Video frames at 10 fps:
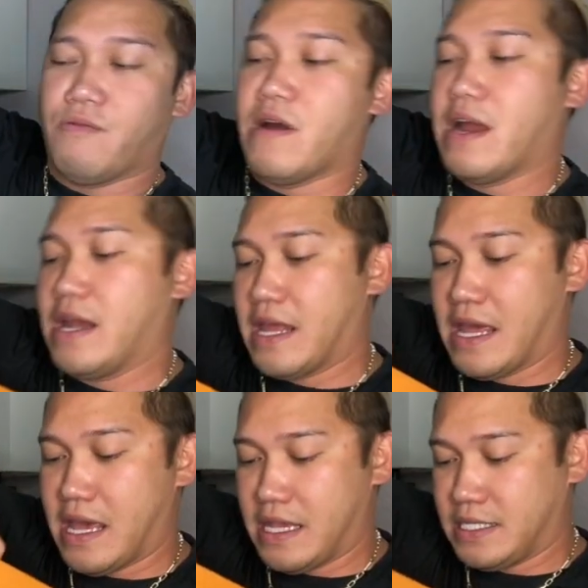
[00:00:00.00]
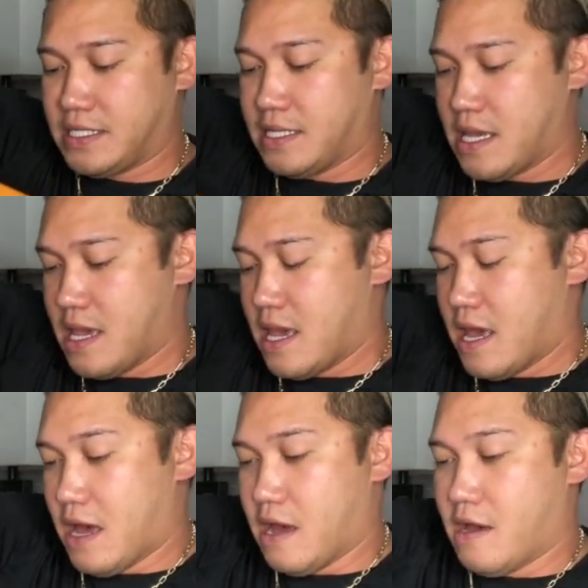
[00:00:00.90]
one is
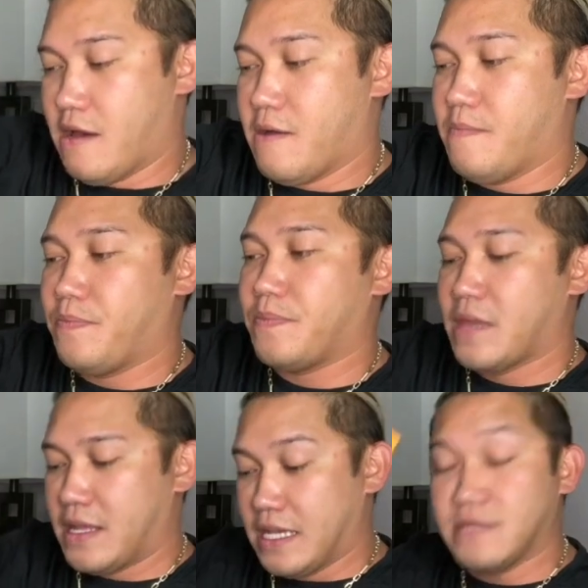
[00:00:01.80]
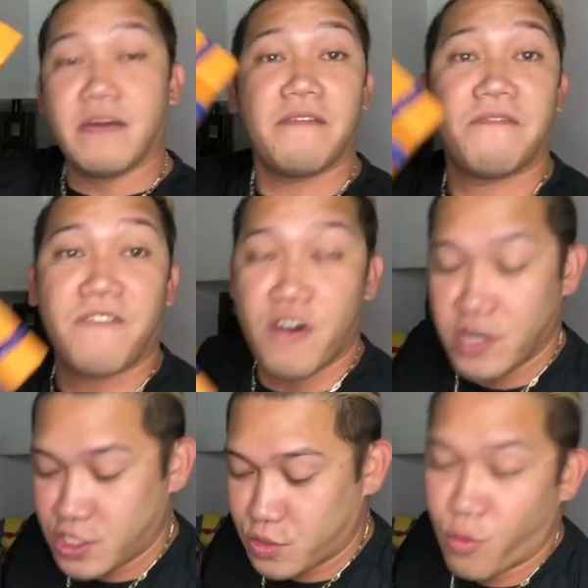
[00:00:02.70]
this is my
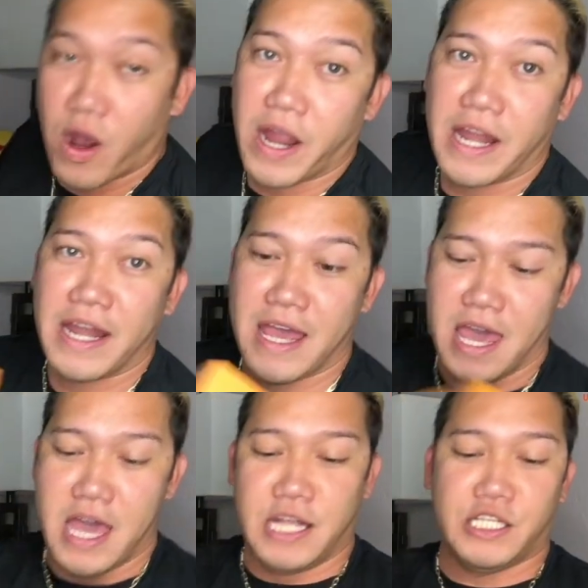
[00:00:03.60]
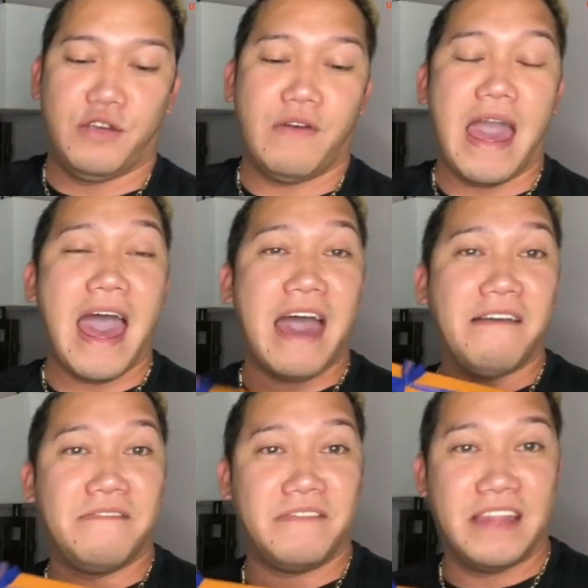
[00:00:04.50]
first one to
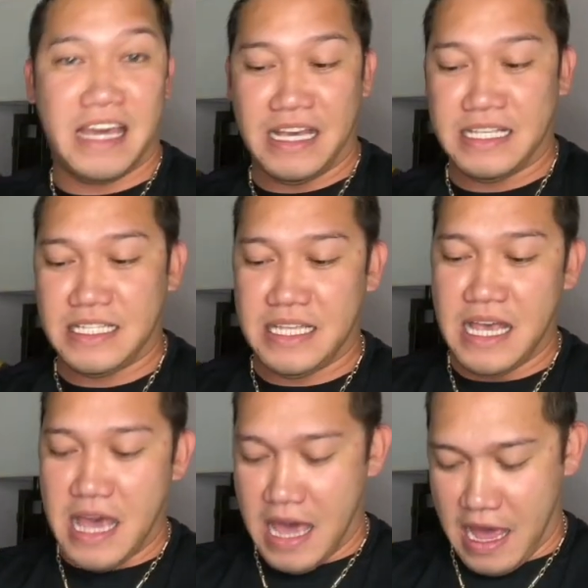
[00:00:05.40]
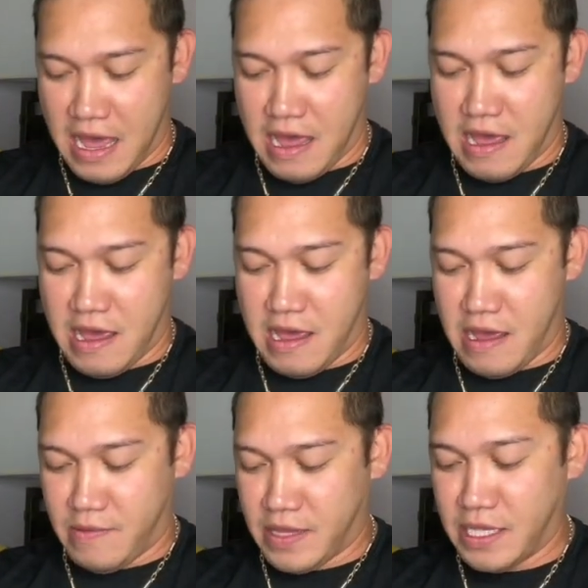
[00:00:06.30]
have this.
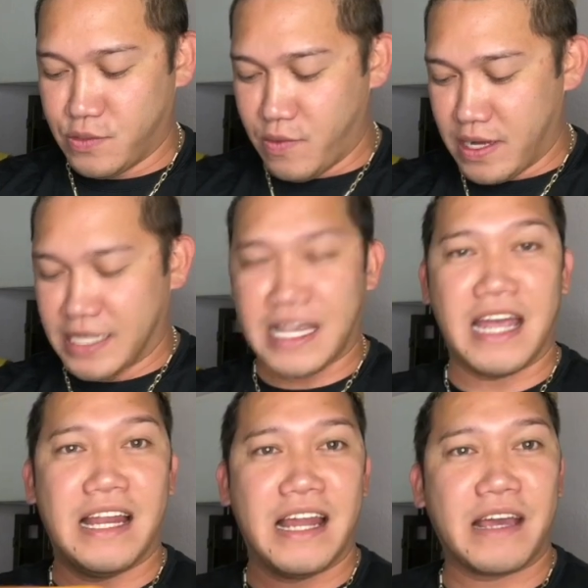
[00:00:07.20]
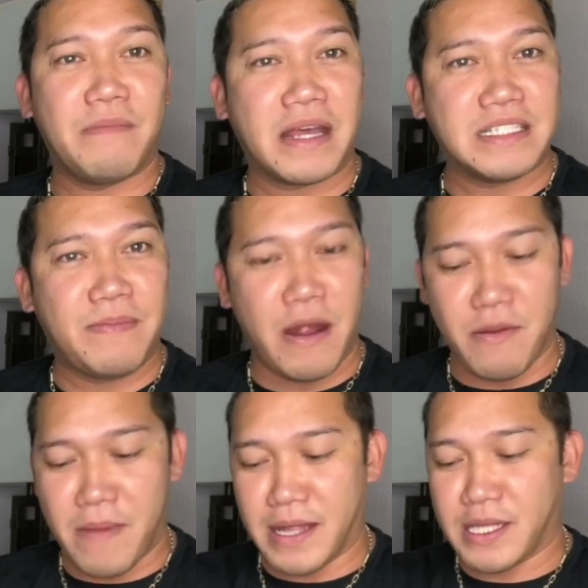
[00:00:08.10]
This one, it's kind of like I'm
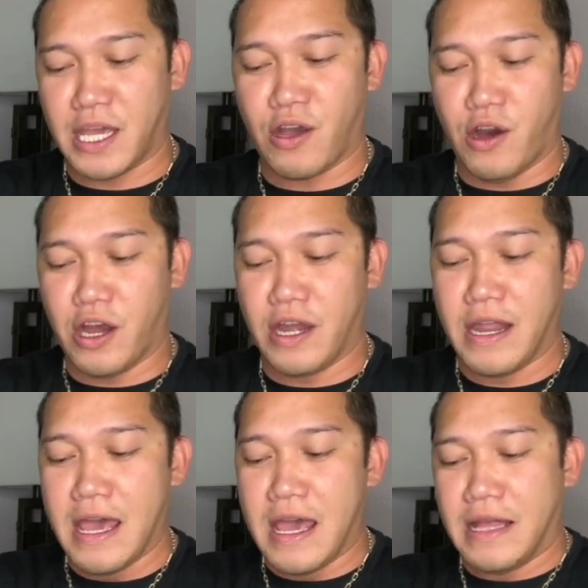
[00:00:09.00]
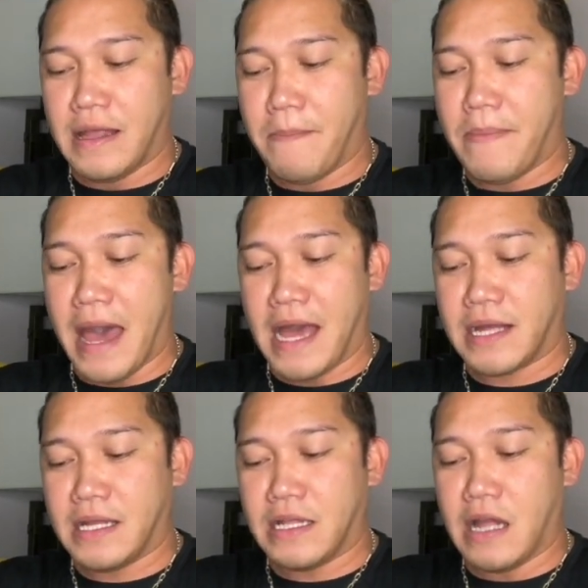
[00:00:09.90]
experimenting on the
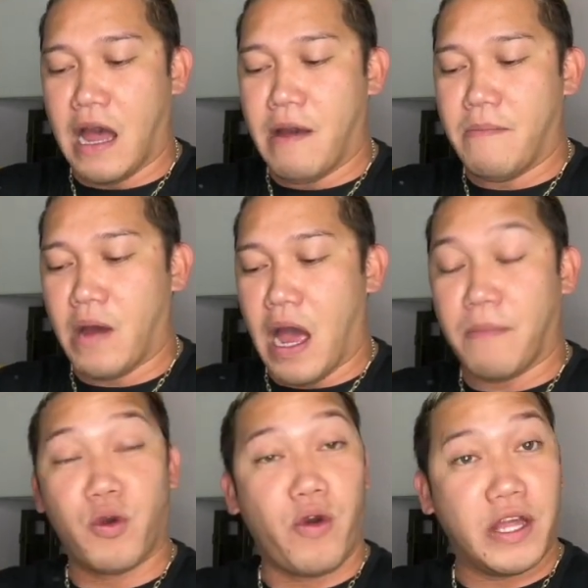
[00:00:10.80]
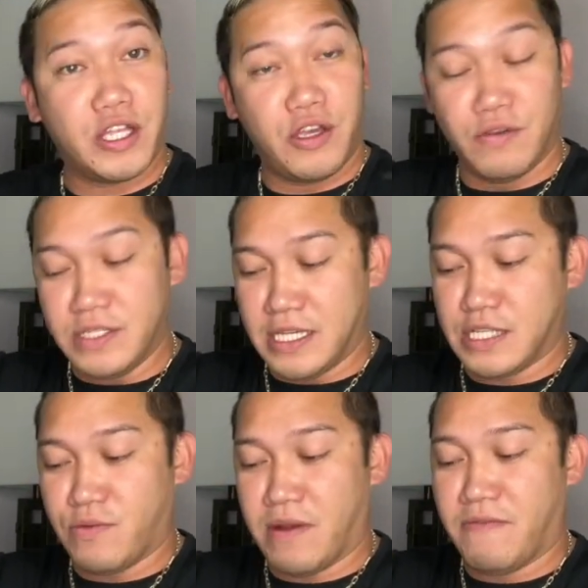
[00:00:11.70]
bag that I'm going to use
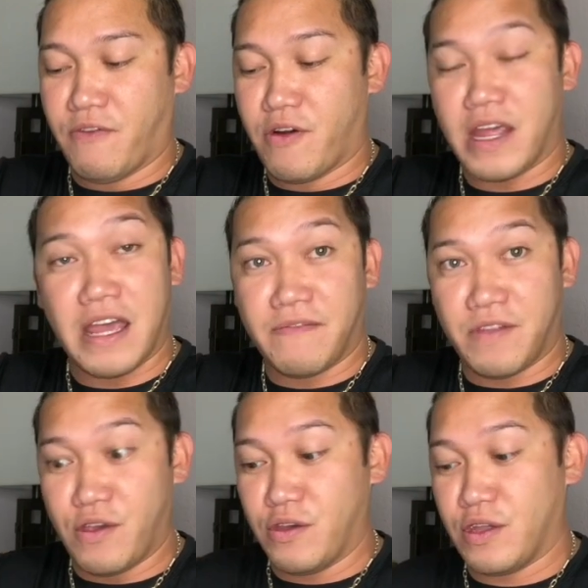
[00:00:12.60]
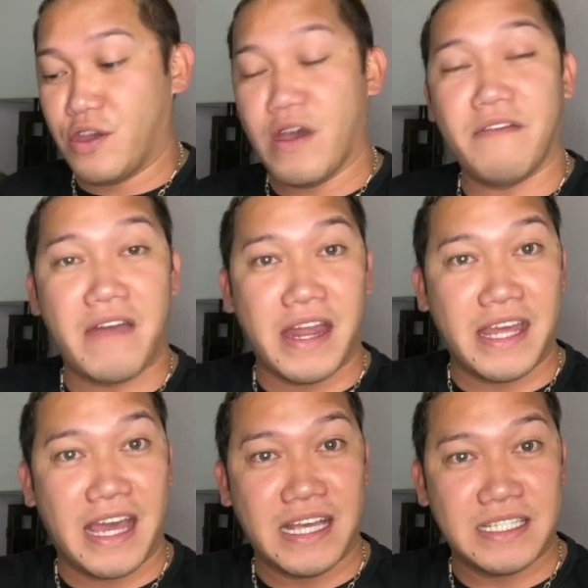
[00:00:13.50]
this one for. Do you have any
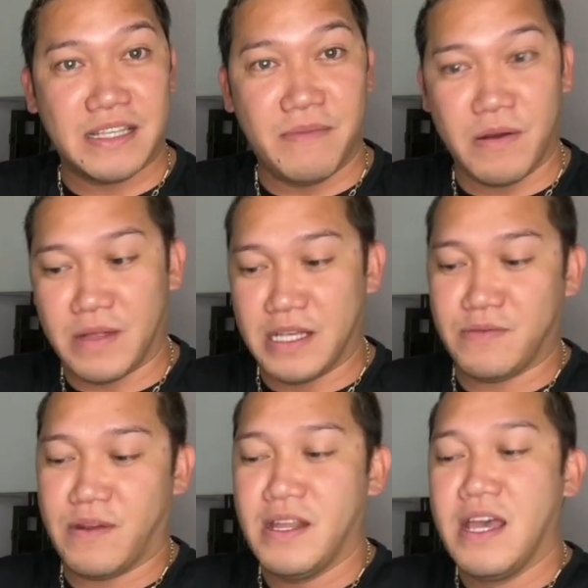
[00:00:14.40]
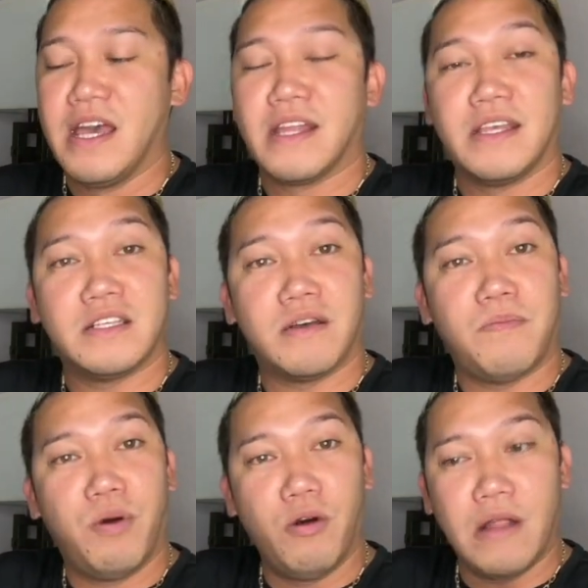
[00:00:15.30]
guesses about this one? This is a
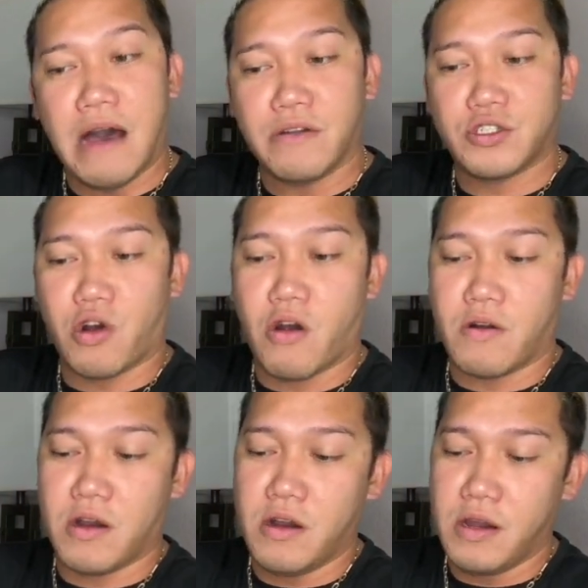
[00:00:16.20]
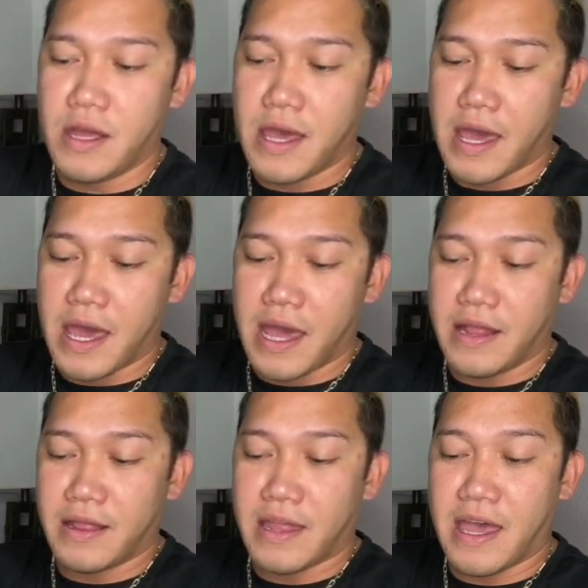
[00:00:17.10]
pull-out drawer,
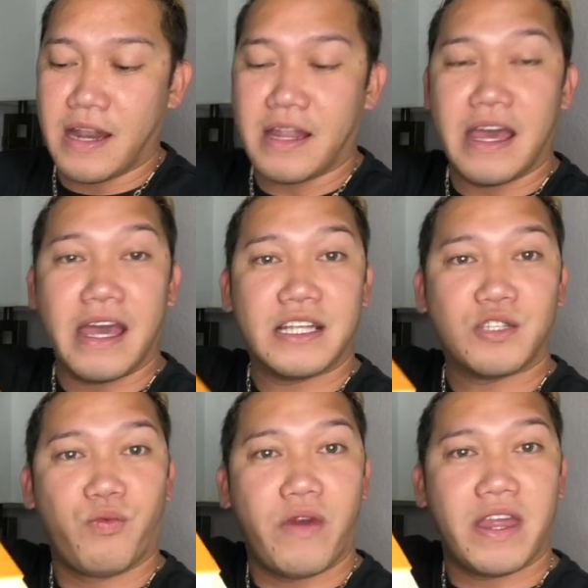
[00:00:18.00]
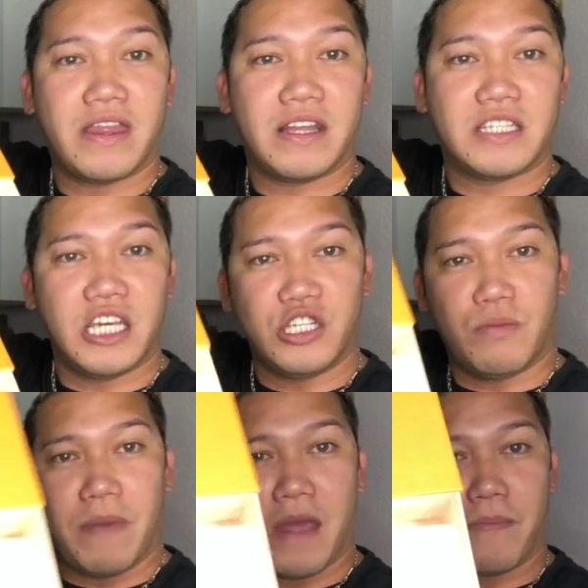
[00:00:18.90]
and then it's with the tissue
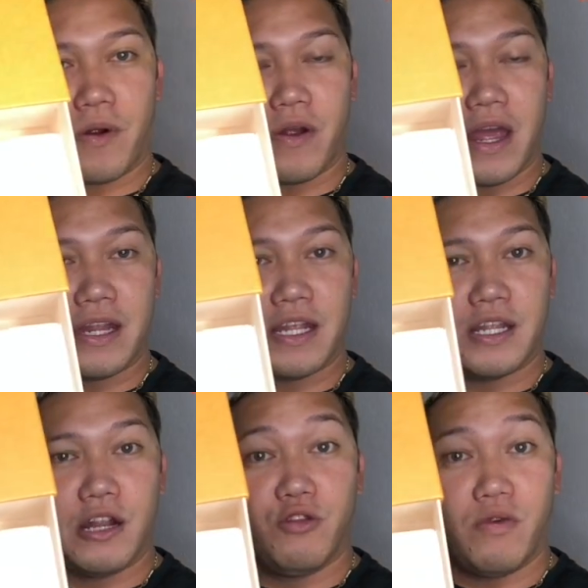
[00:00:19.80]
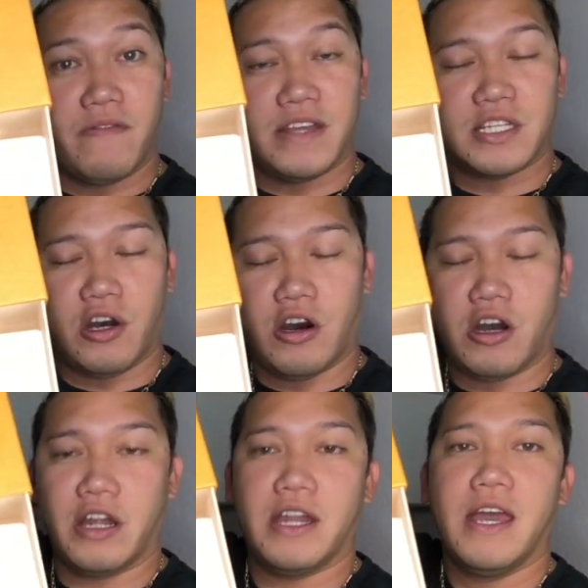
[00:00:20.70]
paper and then the Louis
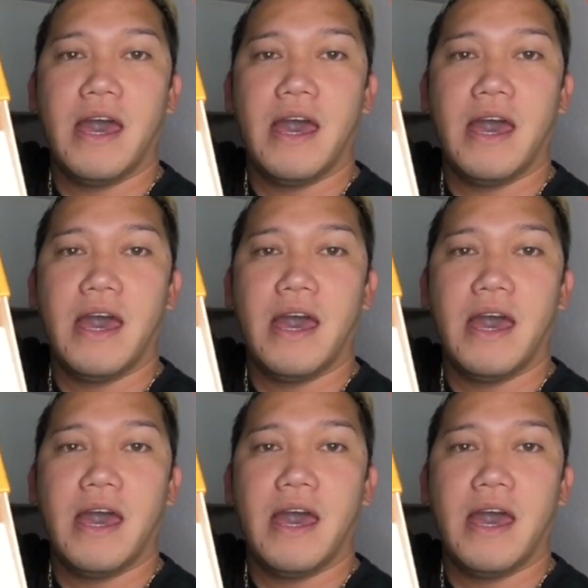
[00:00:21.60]
Vuitton